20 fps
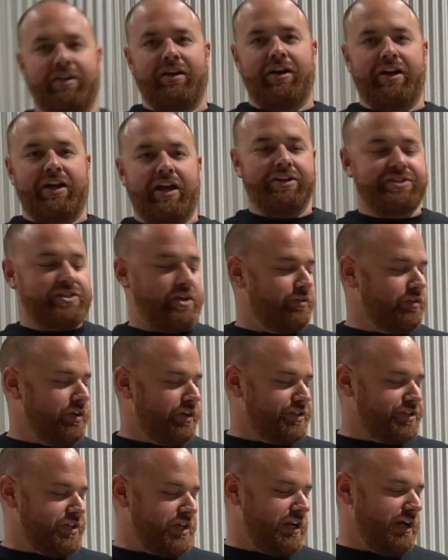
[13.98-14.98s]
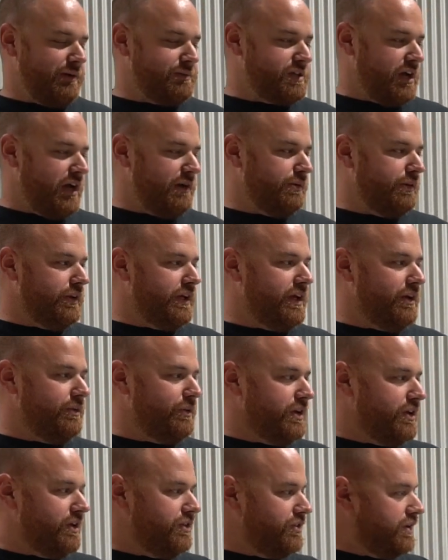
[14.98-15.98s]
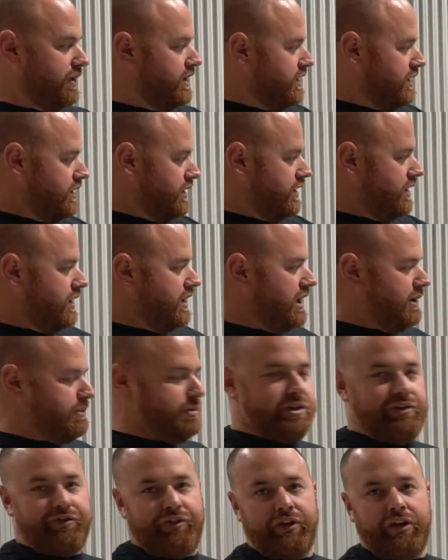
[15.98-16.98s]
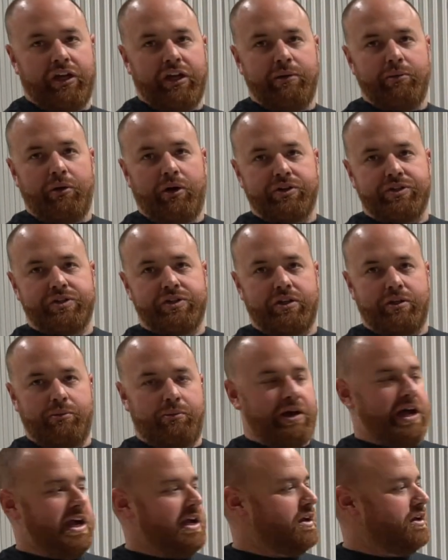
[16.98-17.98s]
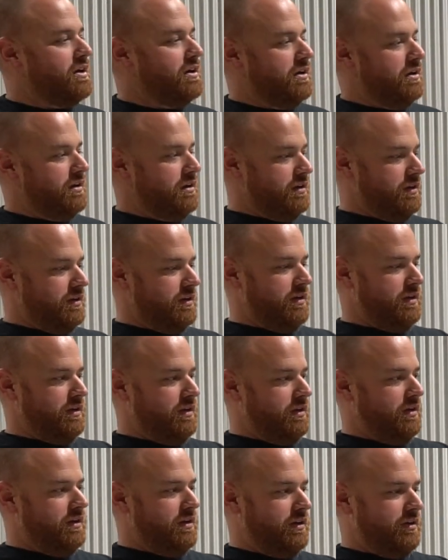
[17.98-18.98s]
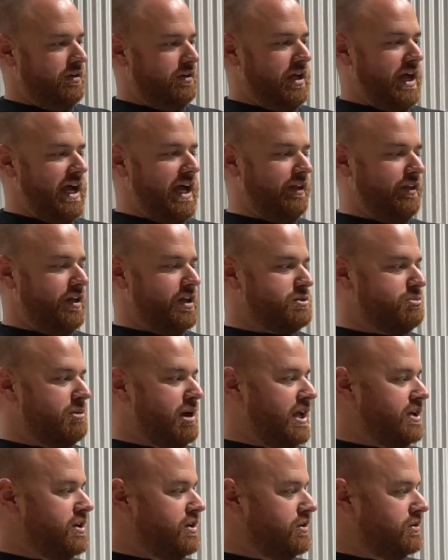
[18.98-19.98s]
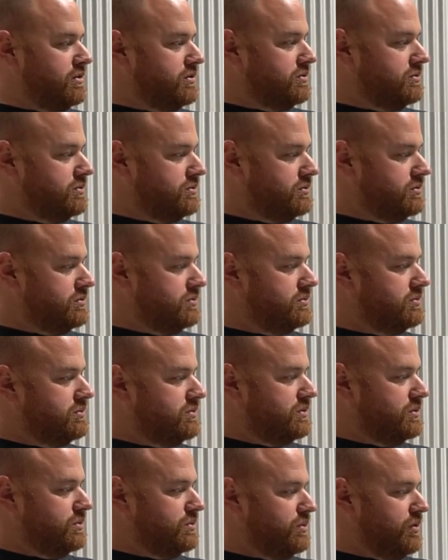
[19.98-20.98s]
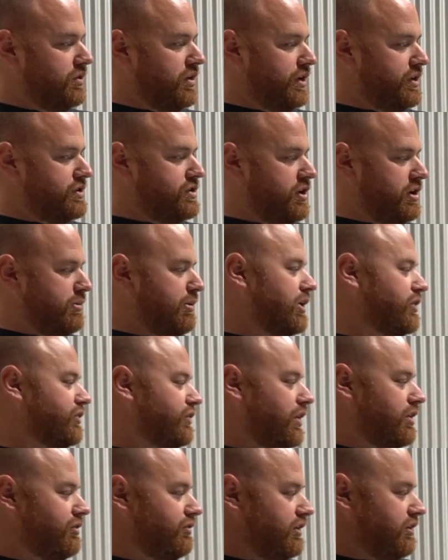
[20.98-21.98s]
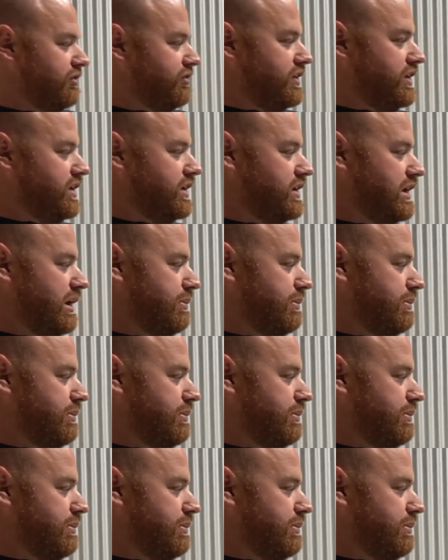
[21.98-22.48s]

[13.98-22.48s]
Okay, so I've got a setup table here with a heap of different gearboxes at the back, LS manual, we've got a turbo 350, a